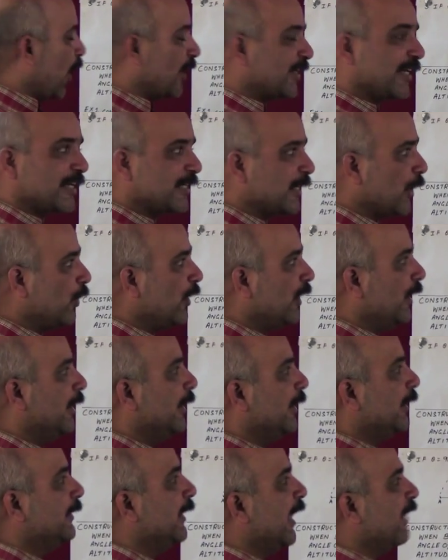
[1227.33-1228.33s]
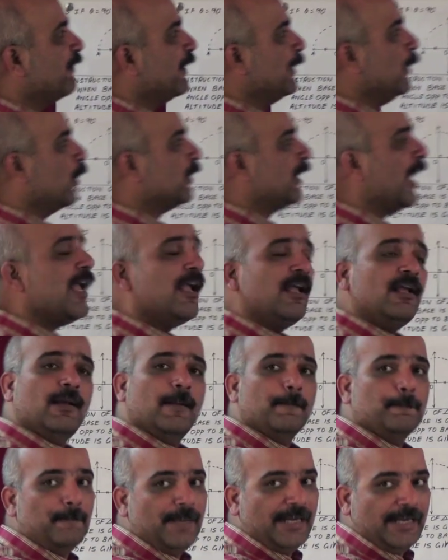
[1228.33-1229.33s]
altitude, here we know the
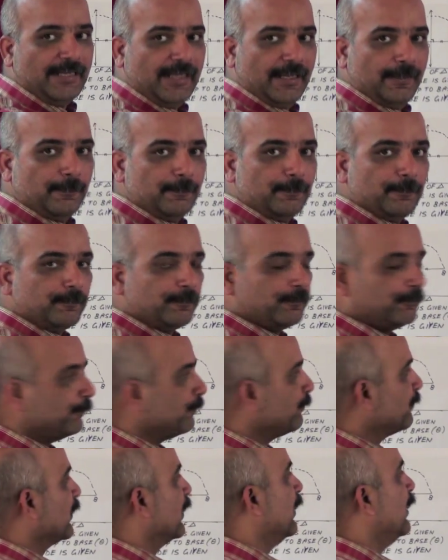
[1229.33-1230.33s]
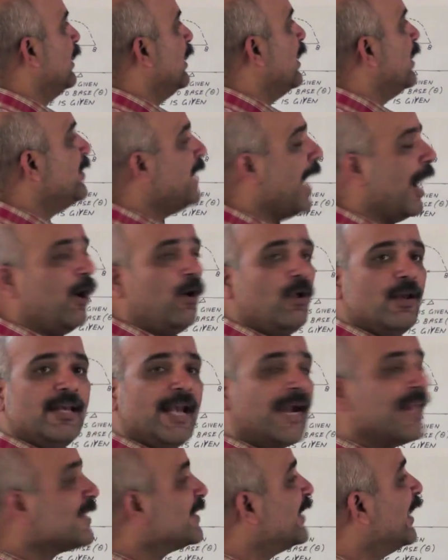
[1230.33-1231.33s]
median. Now
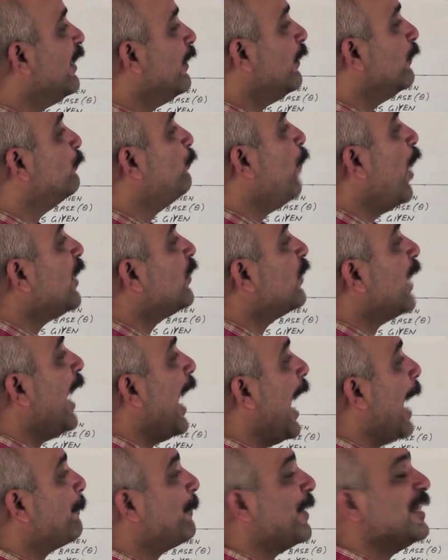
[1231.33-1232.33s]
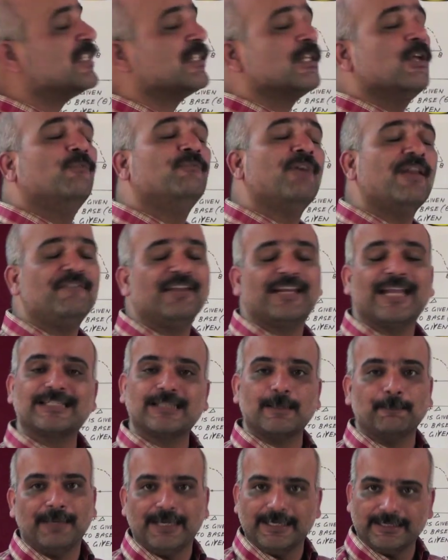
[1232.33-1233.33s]
let us see what happens when we
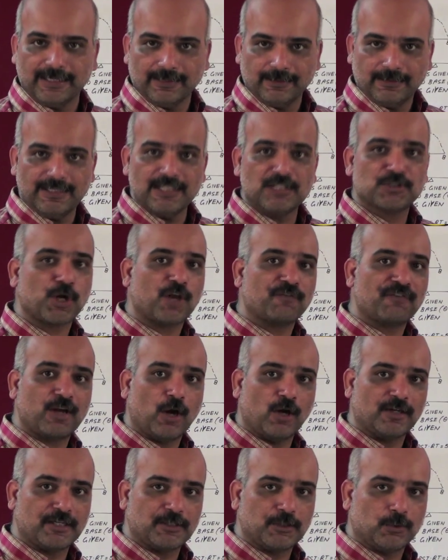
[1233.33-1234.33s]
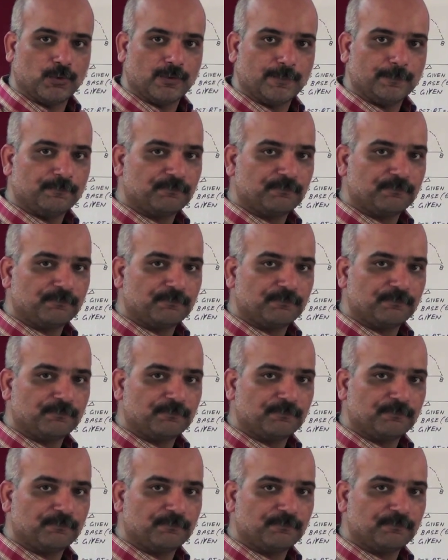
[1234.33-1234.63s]
get a median instead of an altitude.